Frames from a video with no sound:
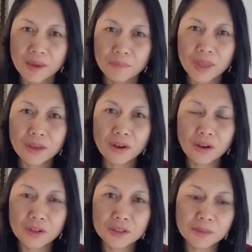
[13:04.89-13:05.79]

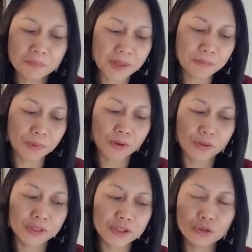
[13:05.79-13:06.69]
Because the
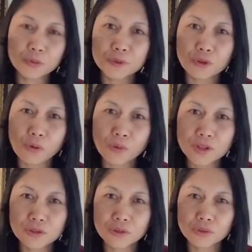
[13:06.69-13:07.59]
people, these groups who
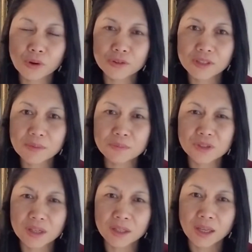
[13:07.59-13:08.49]
question to our
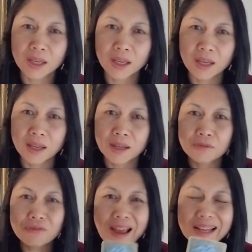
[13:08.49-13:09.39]
subject,
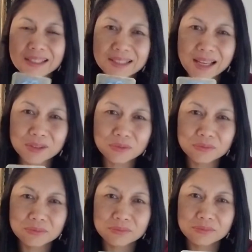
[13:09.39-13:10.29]
finds that
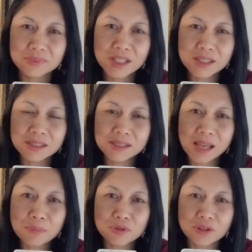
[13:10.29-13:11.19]
this
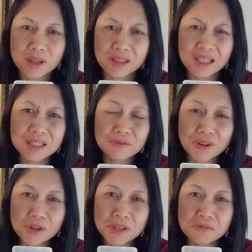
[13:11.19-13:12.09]
subject is
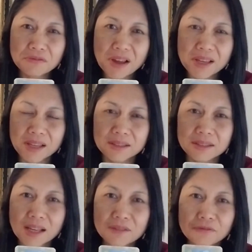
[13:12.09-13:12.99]
very
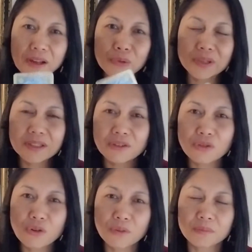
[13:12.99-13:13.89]
defiant, not following the
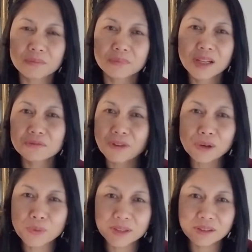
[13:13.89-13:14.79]
norm, not
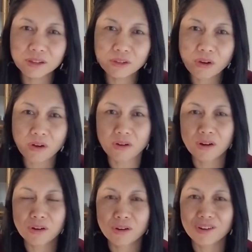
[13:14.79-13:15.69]
following the law
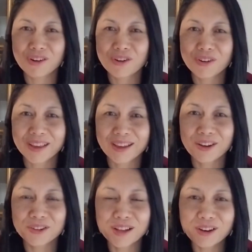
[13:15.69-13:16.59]

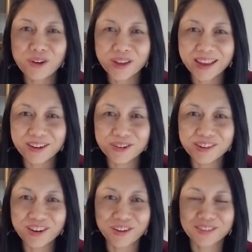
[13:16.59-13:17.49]
here
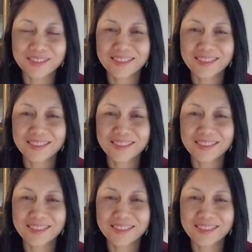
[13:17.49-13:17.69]
on earth.